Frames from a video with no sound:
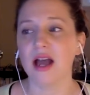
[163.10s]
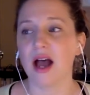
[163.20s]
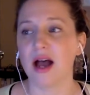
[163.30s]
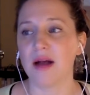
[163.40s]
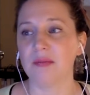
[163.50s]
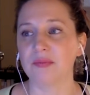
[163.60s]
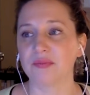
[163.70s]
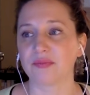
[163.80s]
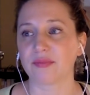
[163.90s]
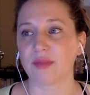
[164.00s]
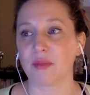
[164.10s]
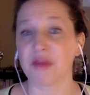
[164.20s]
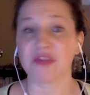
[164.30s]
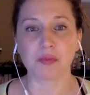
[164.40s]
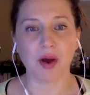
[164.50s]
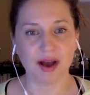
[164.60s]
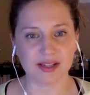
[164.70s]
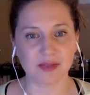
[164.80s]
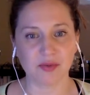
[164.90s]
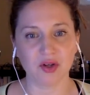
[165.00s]
But if it's
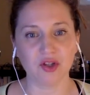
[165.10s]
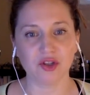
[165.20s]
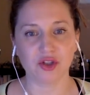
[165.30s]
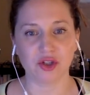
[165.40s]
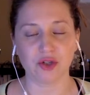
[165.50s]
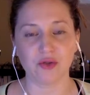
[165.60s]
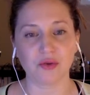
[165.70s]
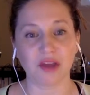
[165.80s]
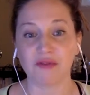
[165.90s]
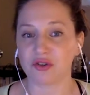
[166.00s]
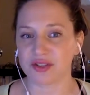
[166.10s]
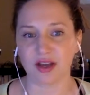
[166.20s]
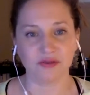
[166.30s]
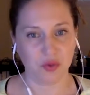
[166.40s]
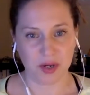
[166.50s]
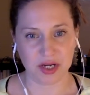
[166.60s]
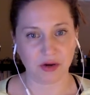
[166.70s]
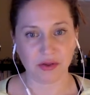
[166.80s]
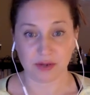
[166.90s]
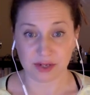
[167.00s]
possible to give yourself 20
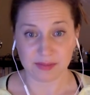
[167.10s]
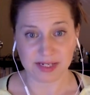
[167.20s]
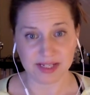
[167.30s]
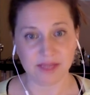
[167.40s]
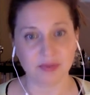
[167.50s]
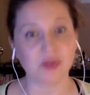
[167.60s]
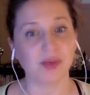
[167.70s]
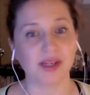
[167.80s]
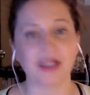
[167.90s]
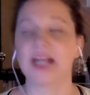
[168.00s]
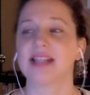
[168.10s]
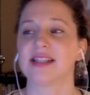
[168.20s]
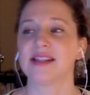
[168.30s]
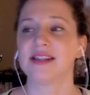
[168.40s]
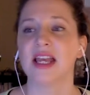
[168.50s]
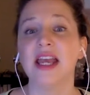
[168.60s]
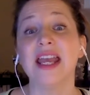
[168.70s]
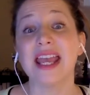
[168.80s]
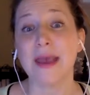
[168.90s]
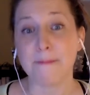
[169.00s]
or 30 minutes between classes,
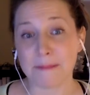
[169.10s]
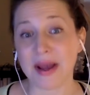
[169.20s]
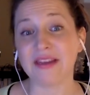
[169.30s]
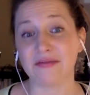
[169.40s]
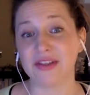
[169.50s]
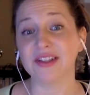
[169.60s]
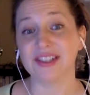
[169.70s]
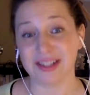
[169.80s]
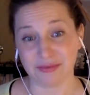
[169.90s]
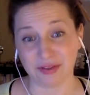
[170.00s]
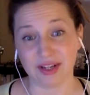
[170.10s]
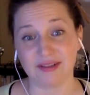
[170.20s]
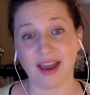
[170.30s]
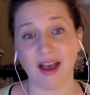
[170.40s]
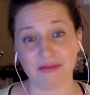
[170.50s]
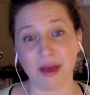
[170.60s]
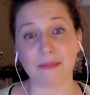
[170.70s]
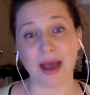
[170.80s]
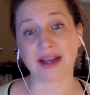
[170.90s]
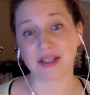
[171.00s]
it might feel different to have
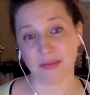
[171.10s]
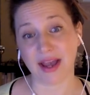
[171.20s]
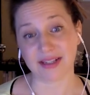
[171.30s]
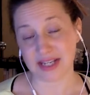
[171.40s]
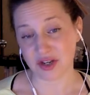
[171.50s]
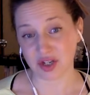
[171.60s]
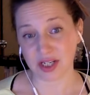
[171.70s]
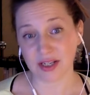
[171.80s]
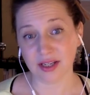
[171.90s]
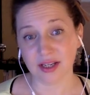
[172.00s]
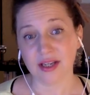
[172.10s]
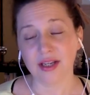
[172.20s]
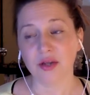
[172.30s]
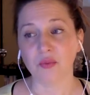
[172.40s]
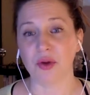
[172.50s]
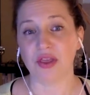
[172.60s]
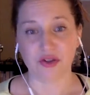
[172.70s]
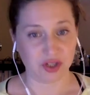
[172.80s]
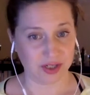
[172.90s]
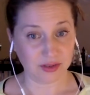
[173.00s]
that back-to-back teaching when
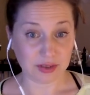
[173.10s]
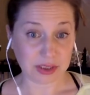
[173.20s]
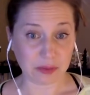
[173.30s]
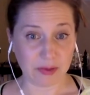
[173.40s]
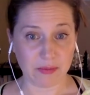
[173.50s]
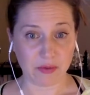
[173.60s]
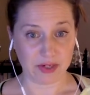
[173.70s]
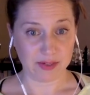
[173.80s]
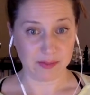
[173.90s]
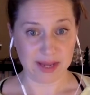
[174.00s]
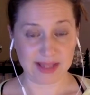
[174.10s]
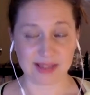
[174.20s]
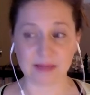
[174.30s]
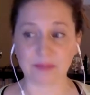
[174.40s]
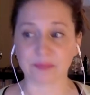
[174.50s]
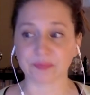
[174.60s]
there's just a little bit more space.